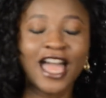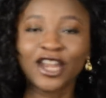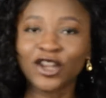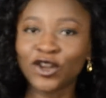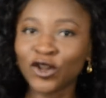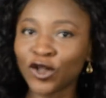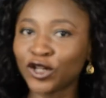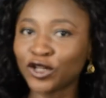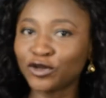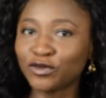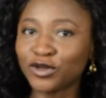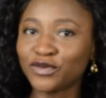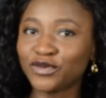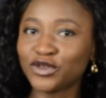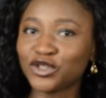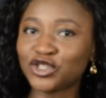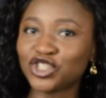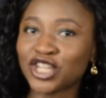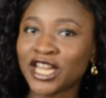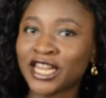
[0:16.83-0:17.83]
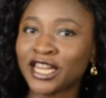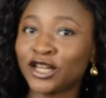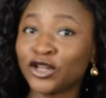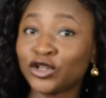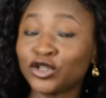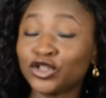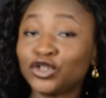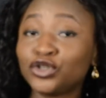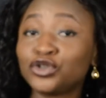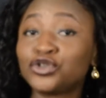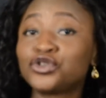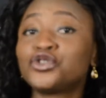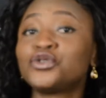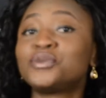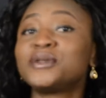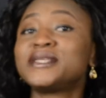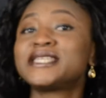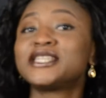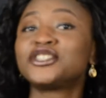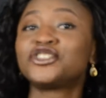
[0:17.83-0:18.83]
Nolly Reviews channel on
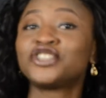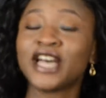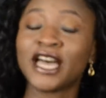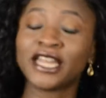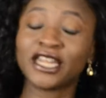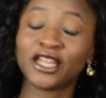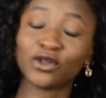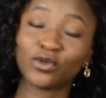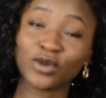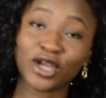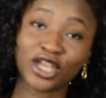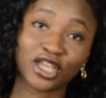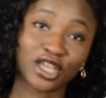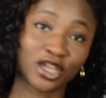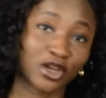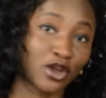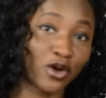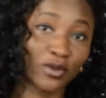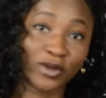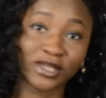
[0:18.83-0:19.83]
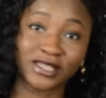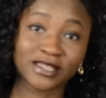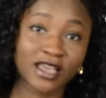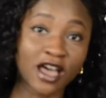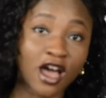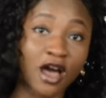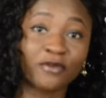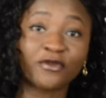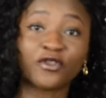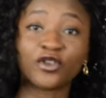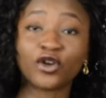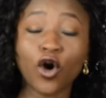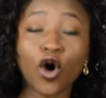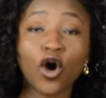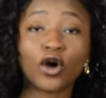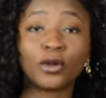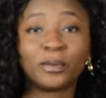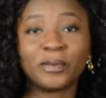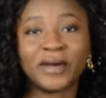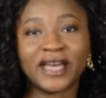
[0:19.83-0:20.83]
YouTube is a channel where you can always come for
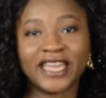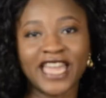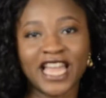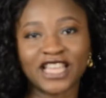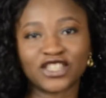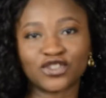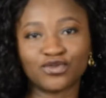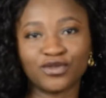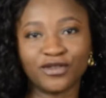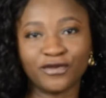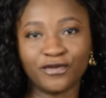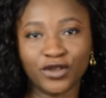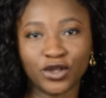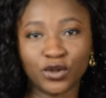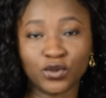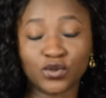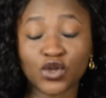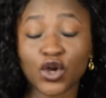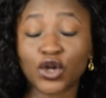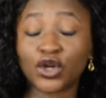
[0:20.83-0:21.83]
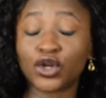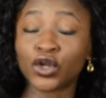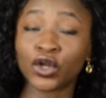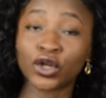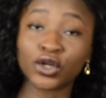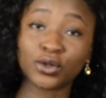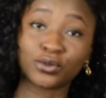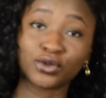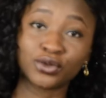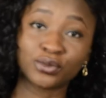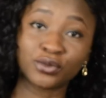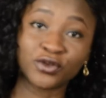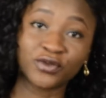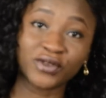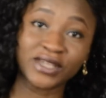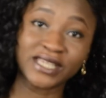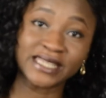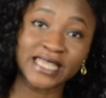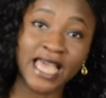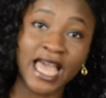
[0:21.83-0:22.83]
unbiased reviews on Nollywood
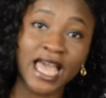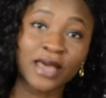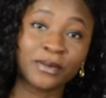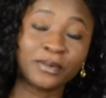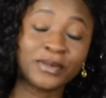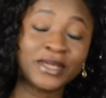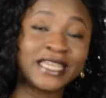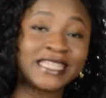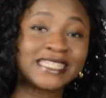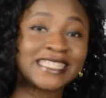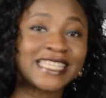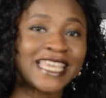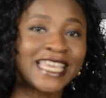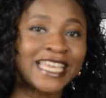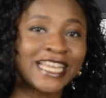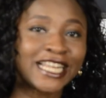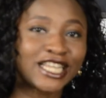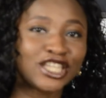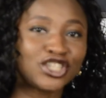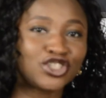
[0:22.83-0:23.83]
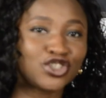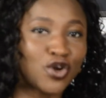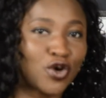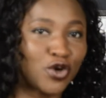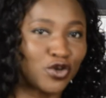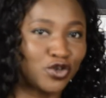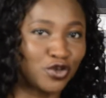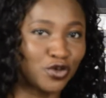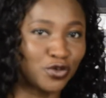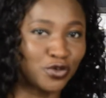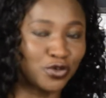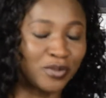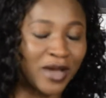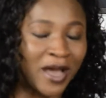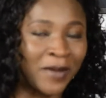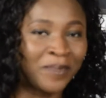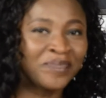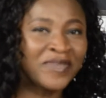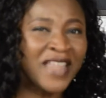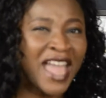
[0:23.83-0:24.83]
movies, be it English or
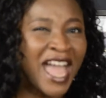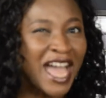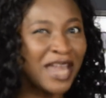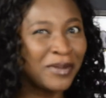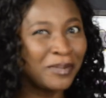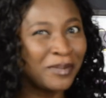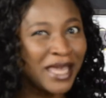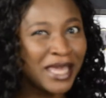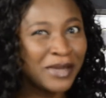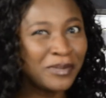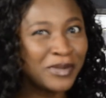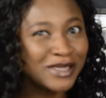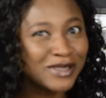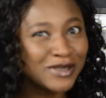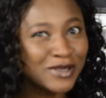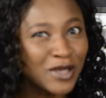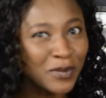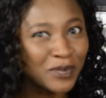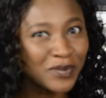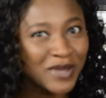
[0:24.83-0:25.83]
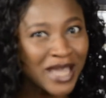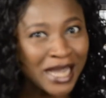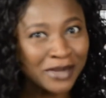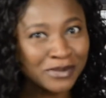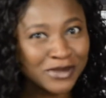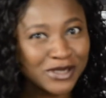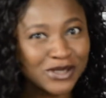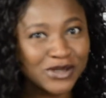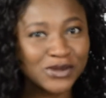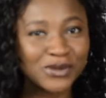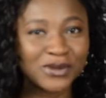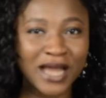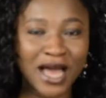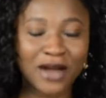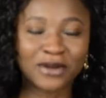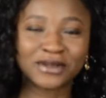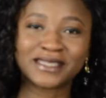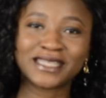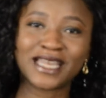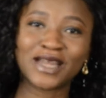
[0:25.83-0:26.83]
Yoruba. And maybe sometime soon
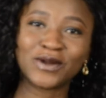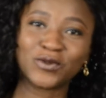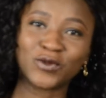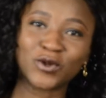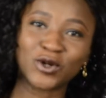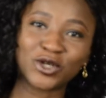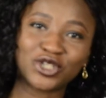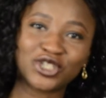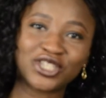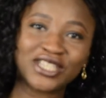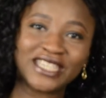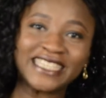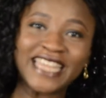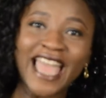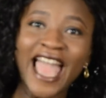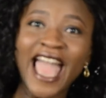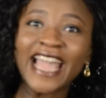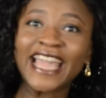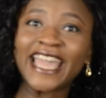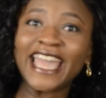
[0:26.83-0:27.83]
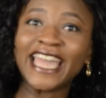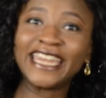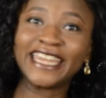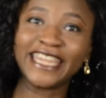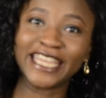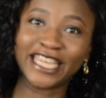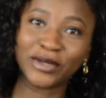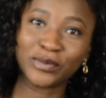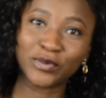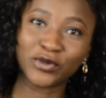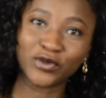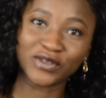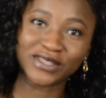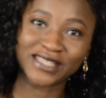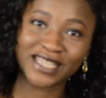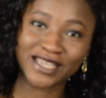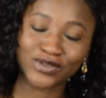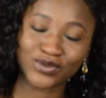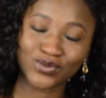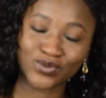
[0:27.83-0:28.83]
I'll start watching Ghanaian
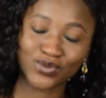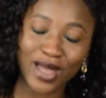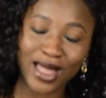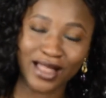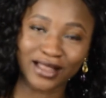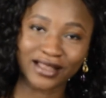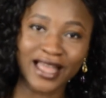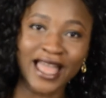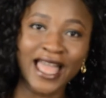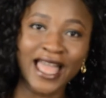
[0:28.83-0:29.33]
movies as well.